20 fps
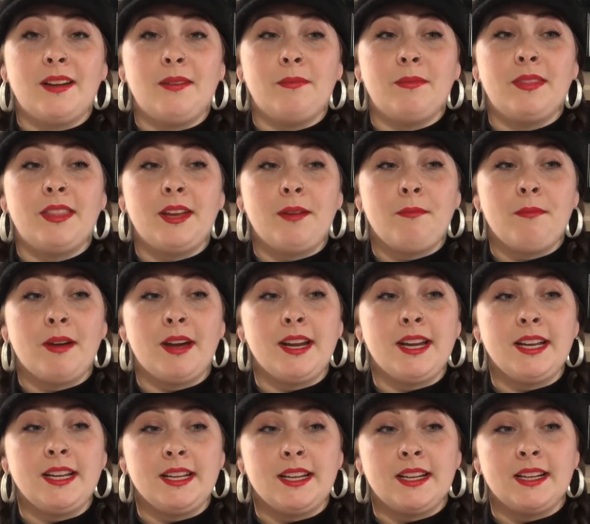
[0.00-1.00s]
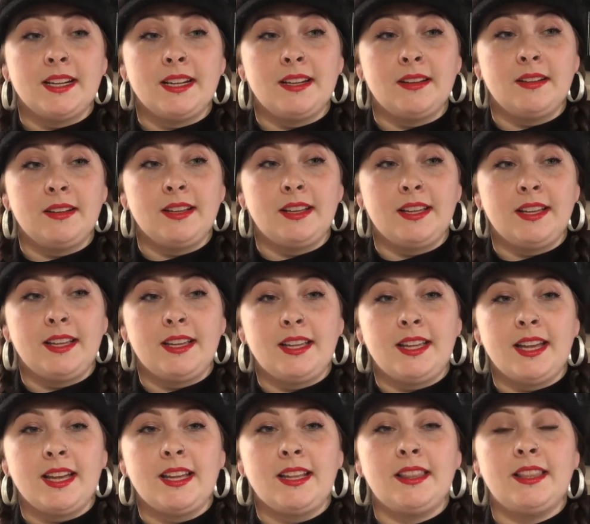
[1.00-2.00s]
they might
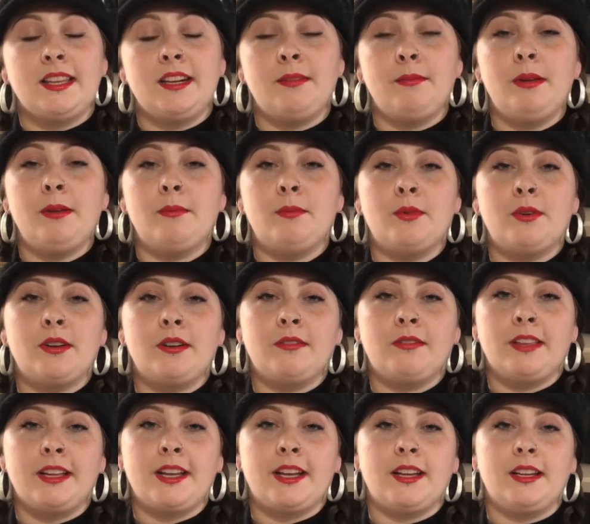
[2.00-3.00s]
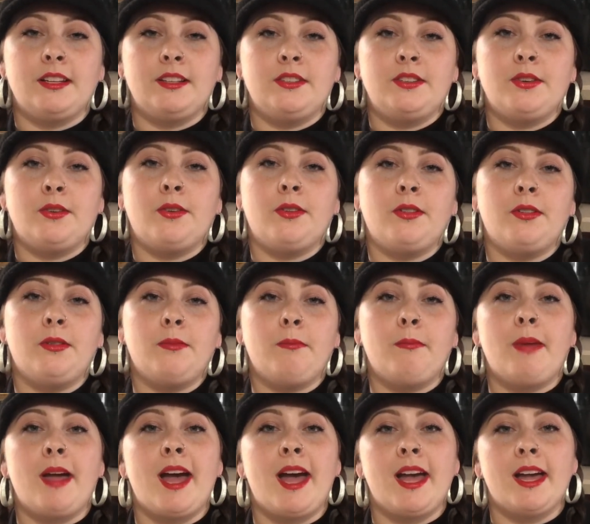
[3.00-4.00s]
get a little bit more of like a dull
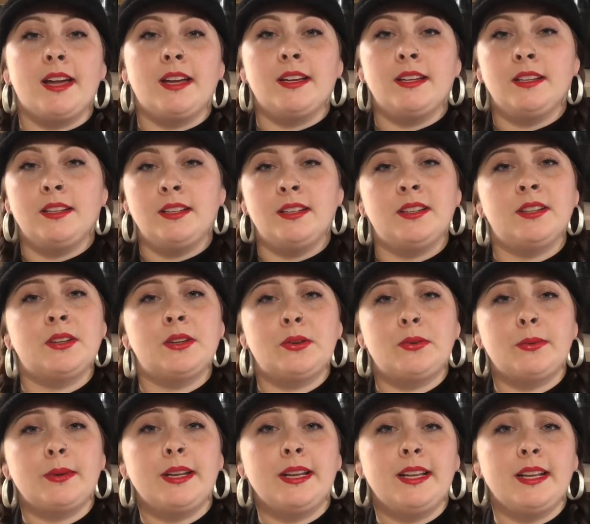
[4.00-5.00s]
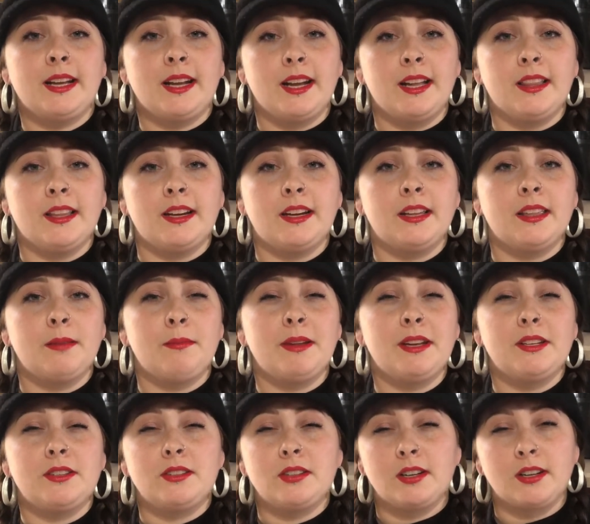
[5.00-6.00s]
matte green color. They
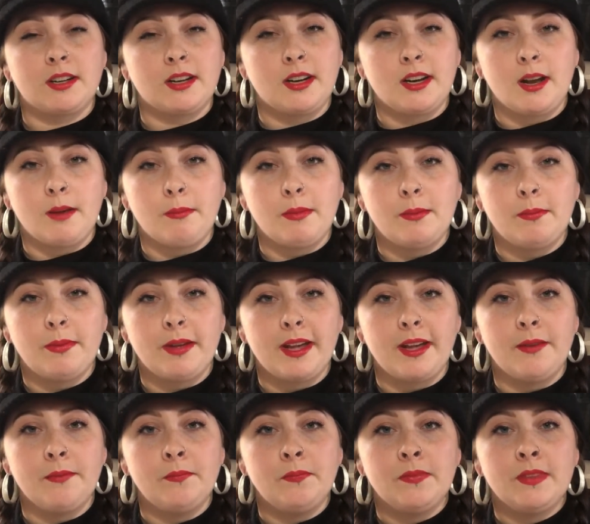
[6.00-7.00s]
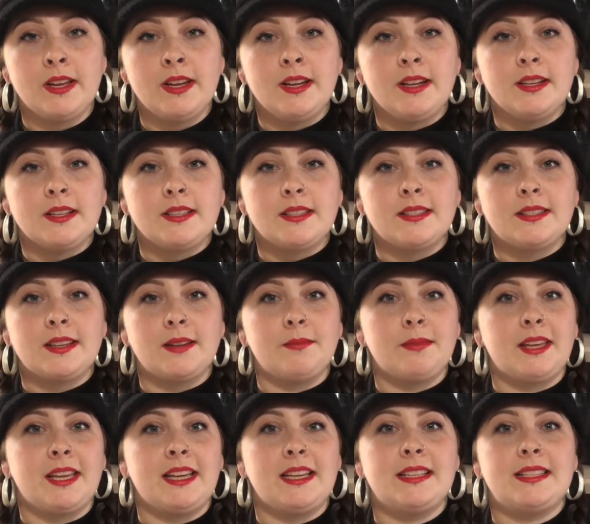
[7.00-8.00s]
might darken up a bit. Some
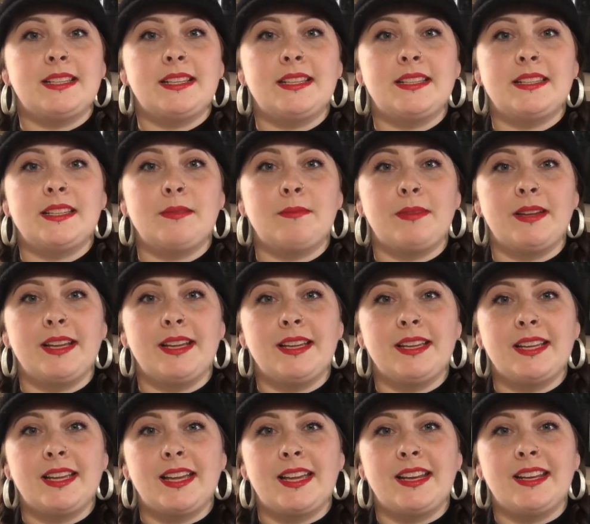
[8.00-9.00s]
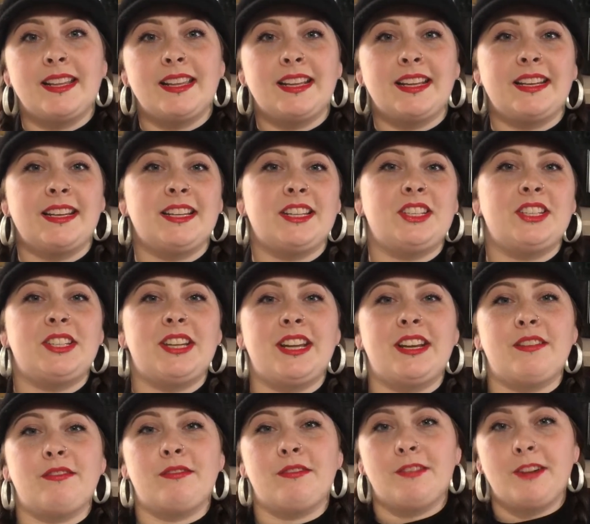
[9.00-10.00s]
cases they may get like a nice shade
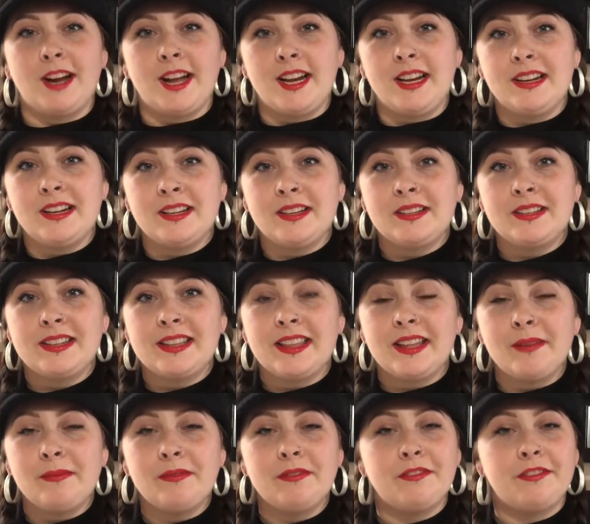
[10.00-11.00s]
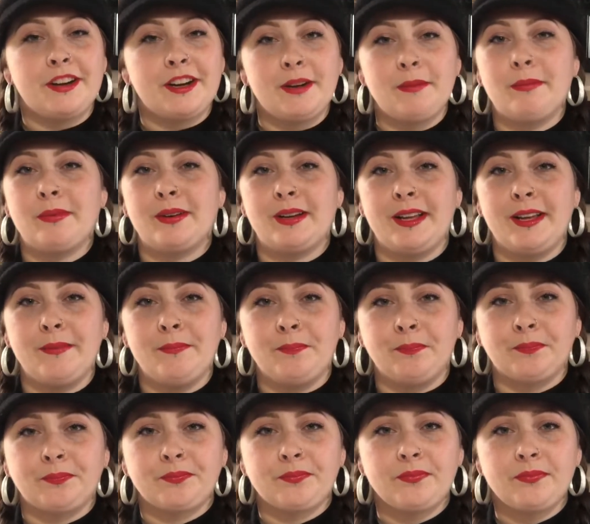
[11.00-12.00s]
of red to them. Very pretty,
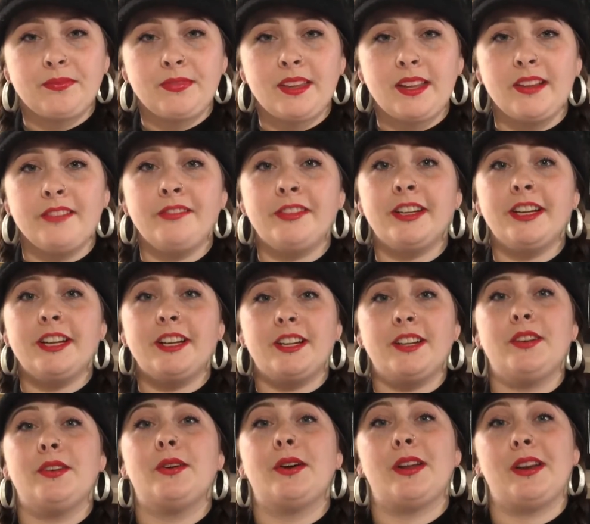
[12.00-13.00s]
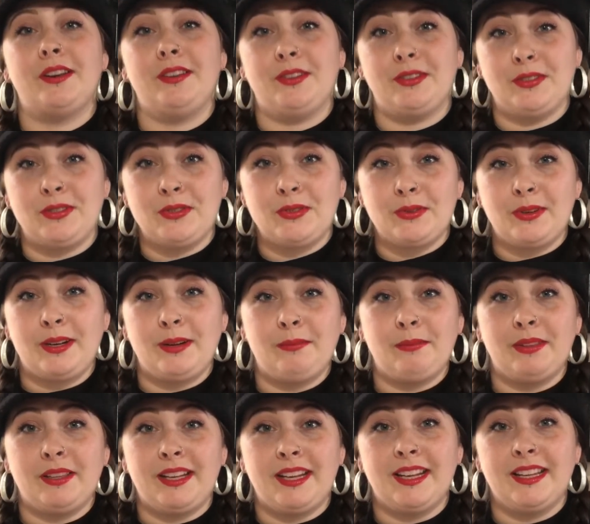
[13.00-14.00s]
very good understory
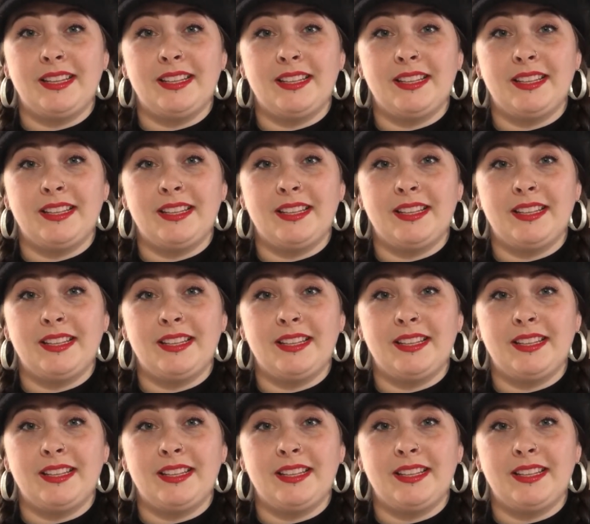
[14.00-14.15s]
plant.